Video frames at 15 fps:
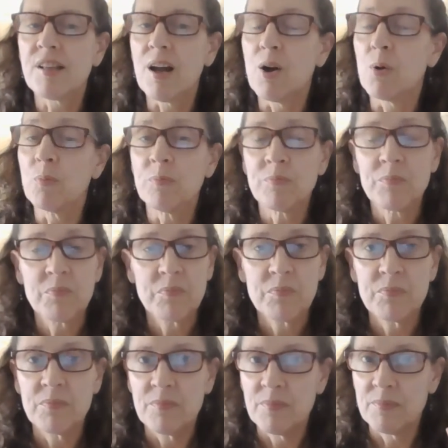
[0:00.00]
So
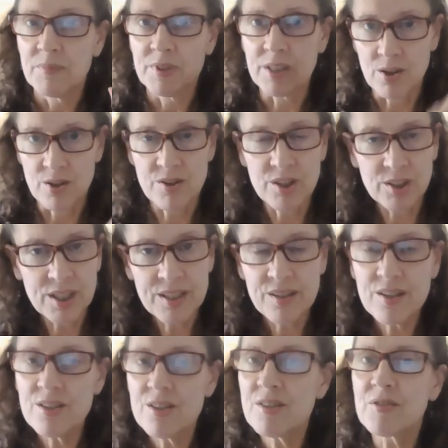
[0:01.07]
go to the link
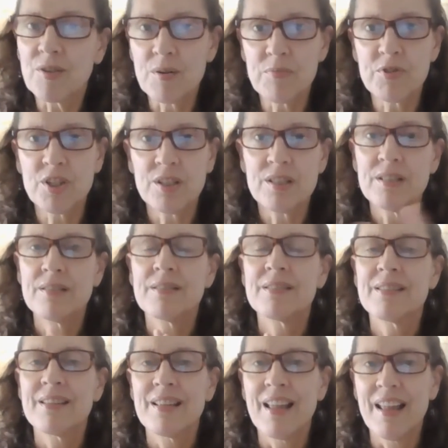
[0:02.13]
in the description,
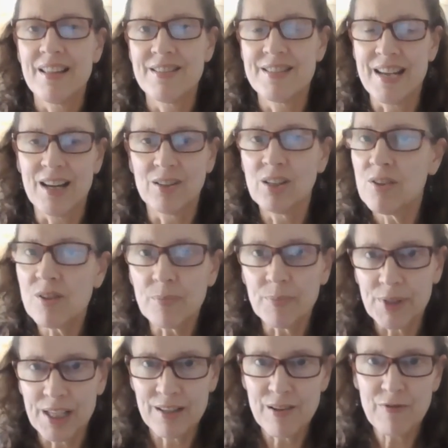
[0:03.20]
download the
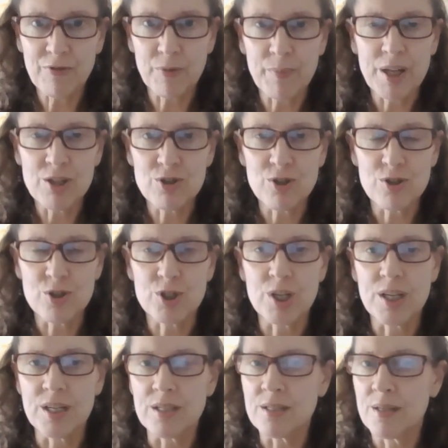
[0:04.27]
plant information
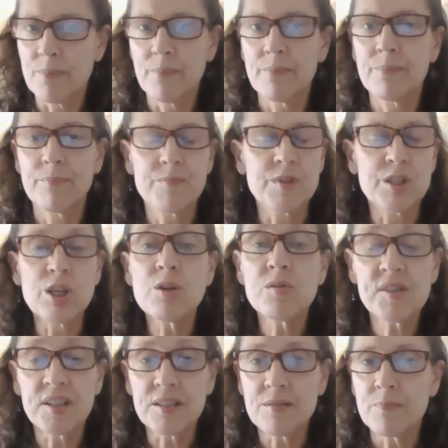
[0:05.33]
sheet,
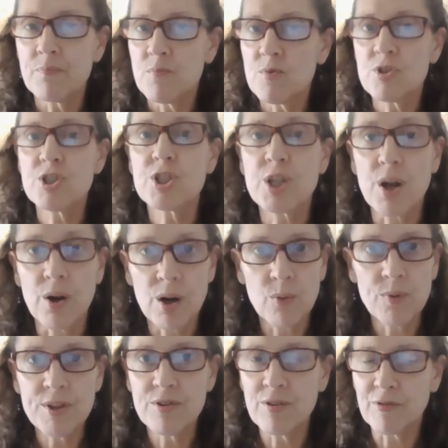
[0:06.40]
use it, share
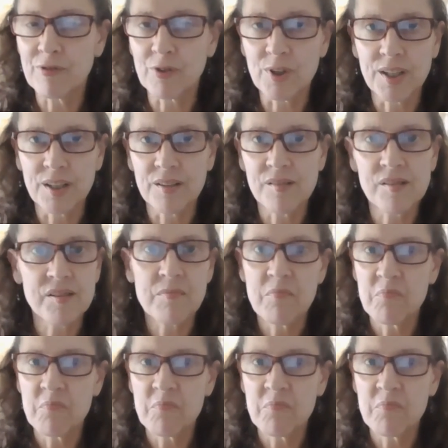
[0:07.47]
it with your friends,